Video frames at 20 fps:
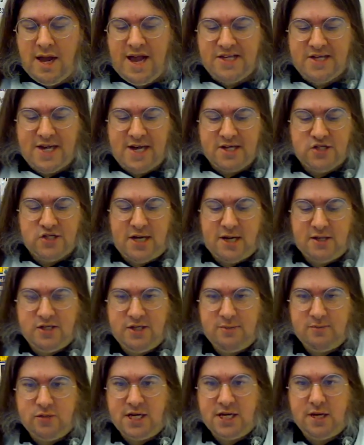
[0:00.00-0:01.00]
as Hacksaw
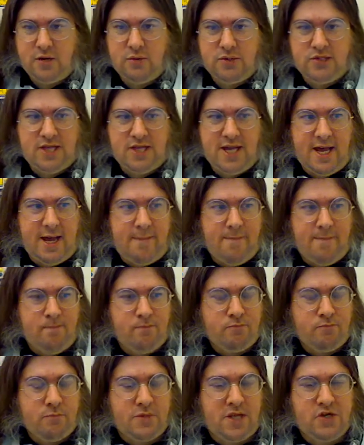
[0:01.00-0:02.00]
Jim Duggan would say.
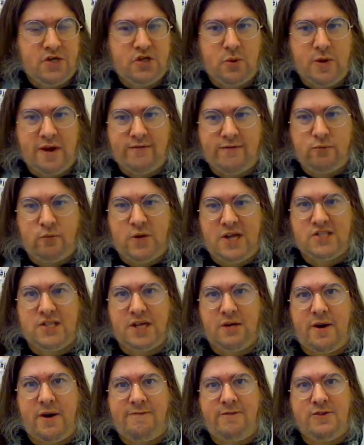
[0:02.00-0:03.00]
There's your ref-
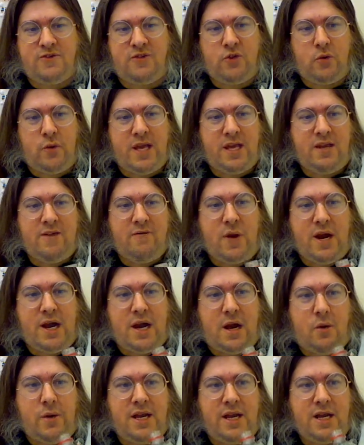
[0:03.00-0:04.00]
wrestling reference for the week. You've waited
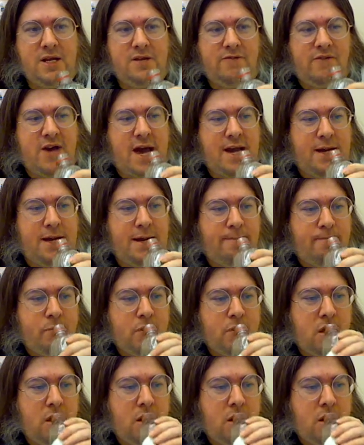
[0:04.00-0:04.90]
all week and you've gotten it.